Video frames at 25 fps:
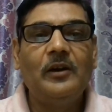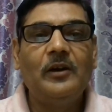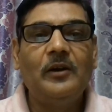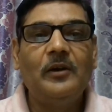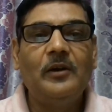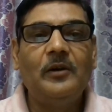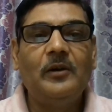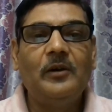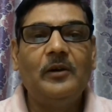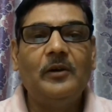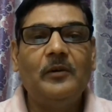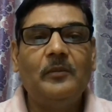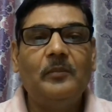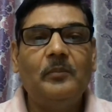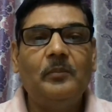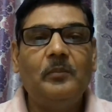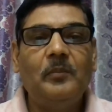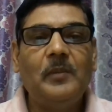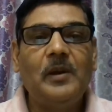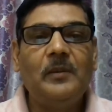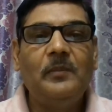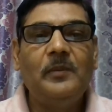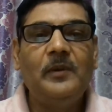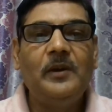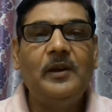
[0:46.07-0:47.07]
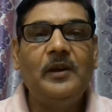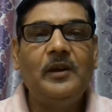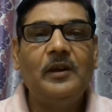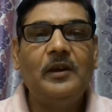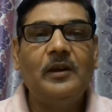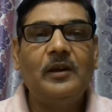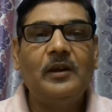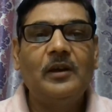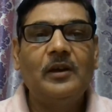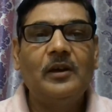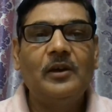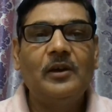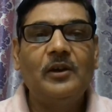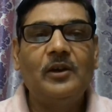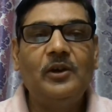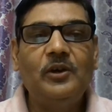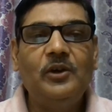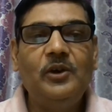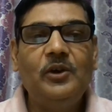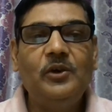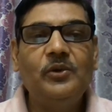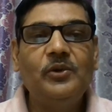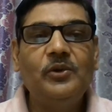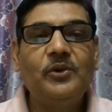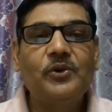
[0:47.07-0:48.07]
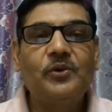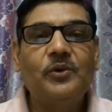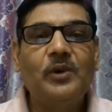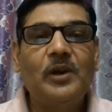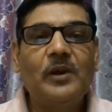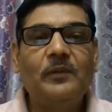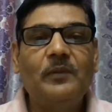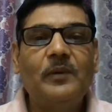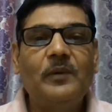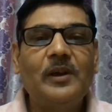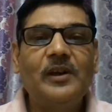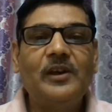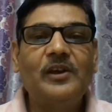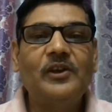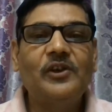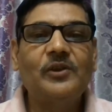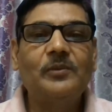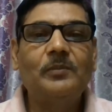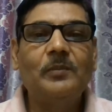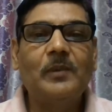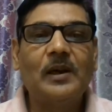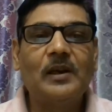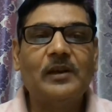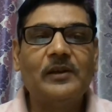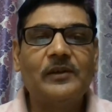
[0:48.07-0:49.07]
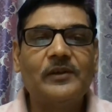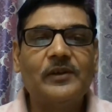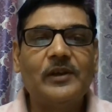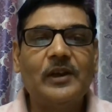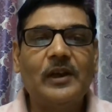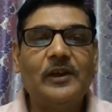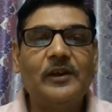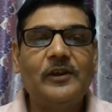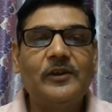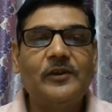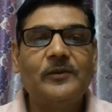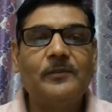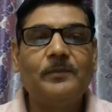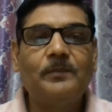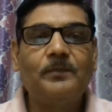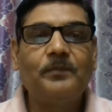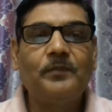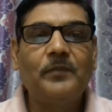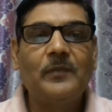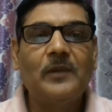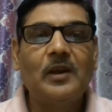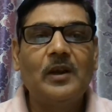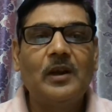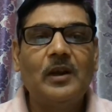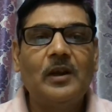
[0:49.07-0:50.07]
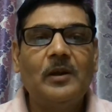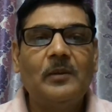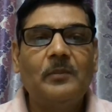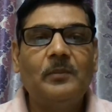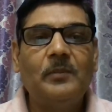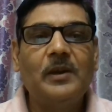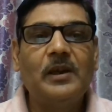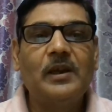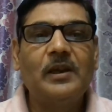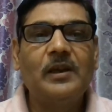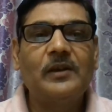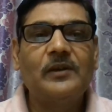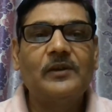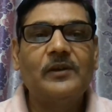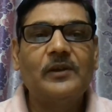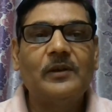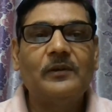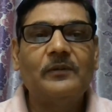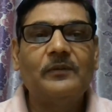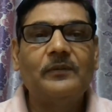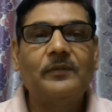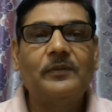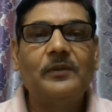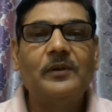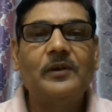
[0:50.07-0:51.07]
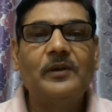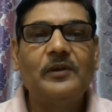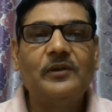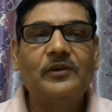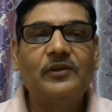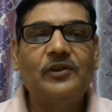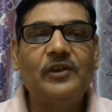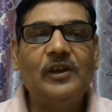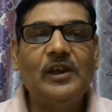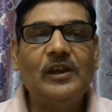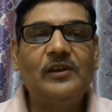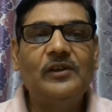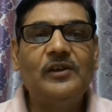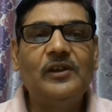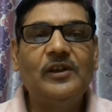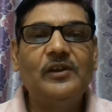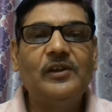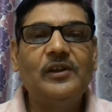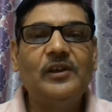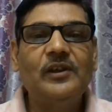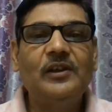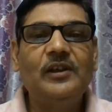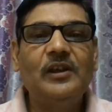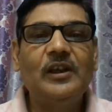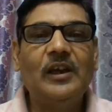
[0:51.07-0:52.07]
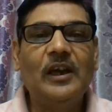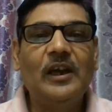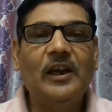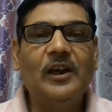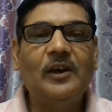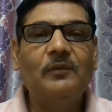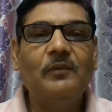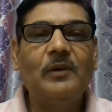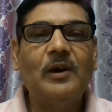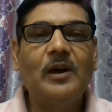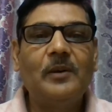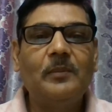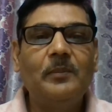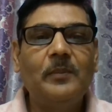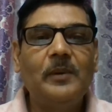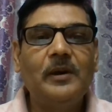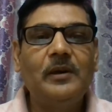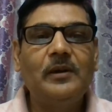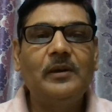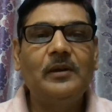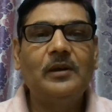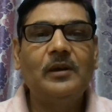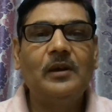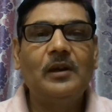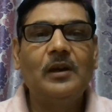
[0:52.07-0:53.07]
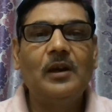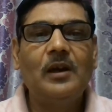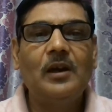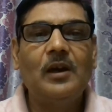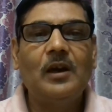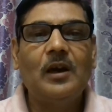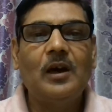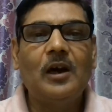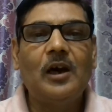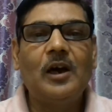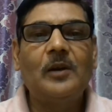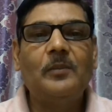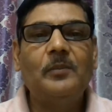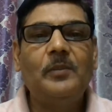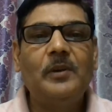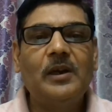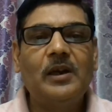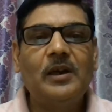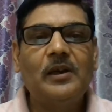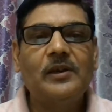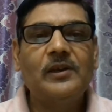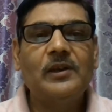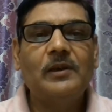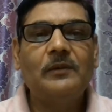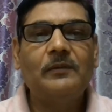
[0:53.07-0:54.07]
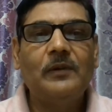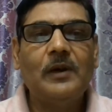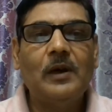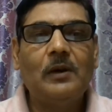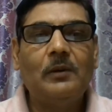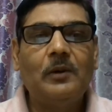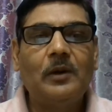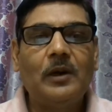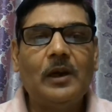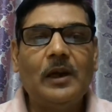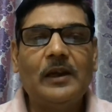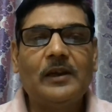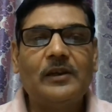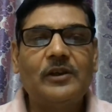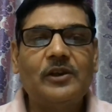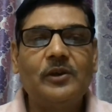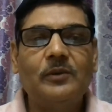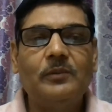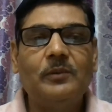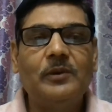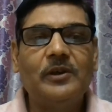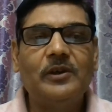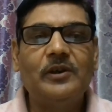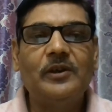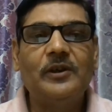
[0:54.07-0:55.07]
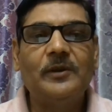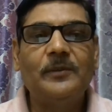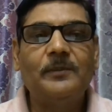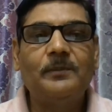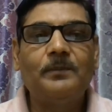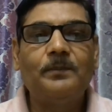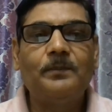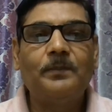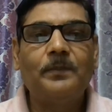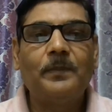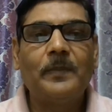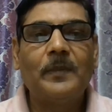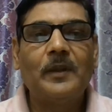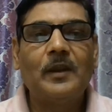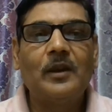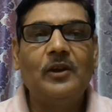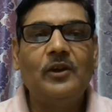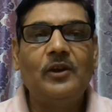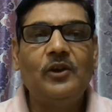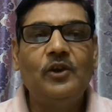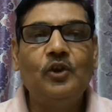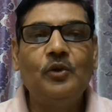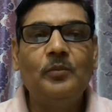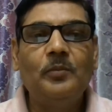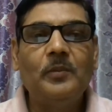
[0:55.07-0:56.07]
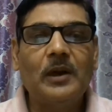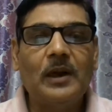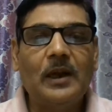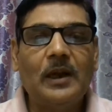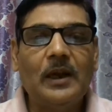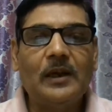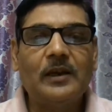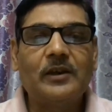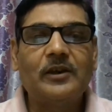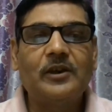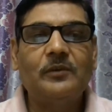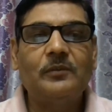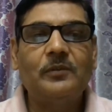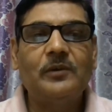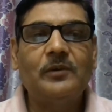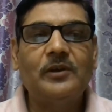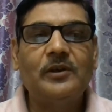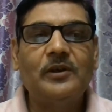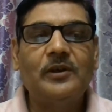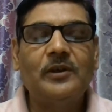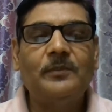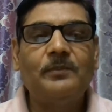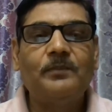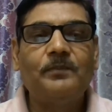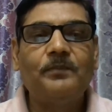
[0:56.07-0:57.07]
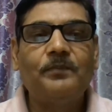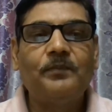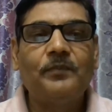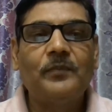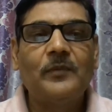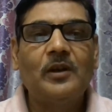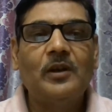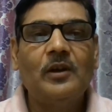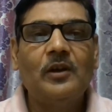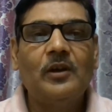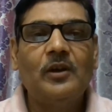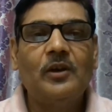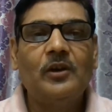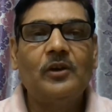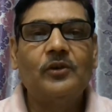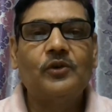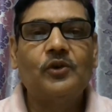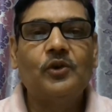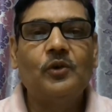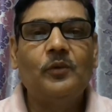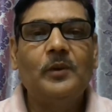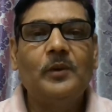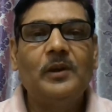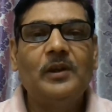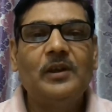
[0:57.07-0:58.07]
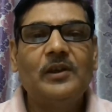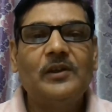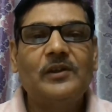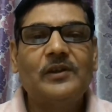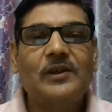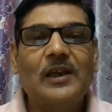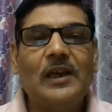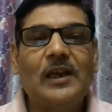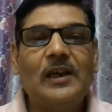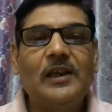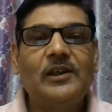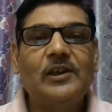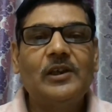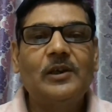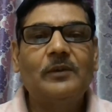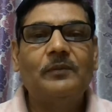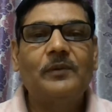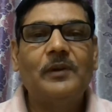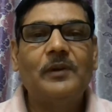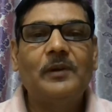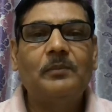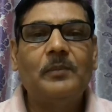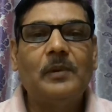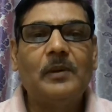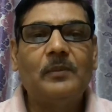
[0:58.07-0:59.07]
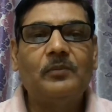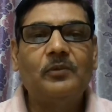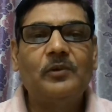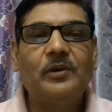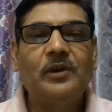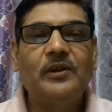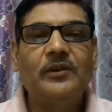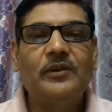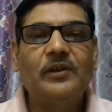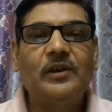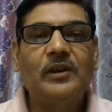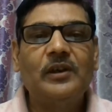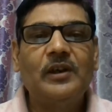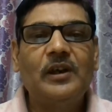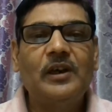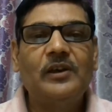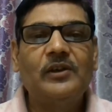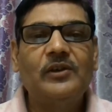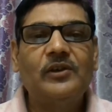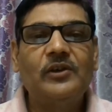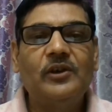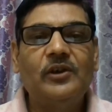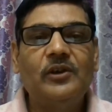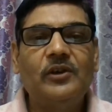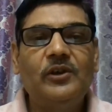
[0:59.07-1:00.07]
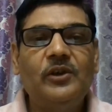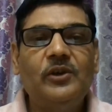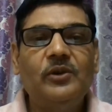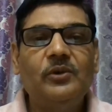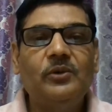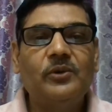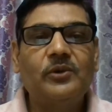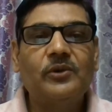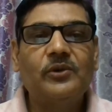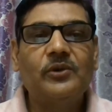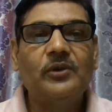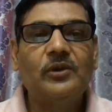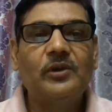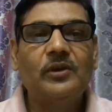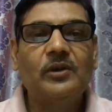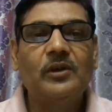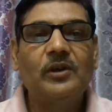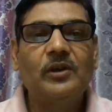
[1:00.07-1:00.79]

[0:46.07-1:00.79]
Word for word: uh, may be reduced to a very small size because of changes in the environment or because of our activity, human activity. So when the size of a population gets reduced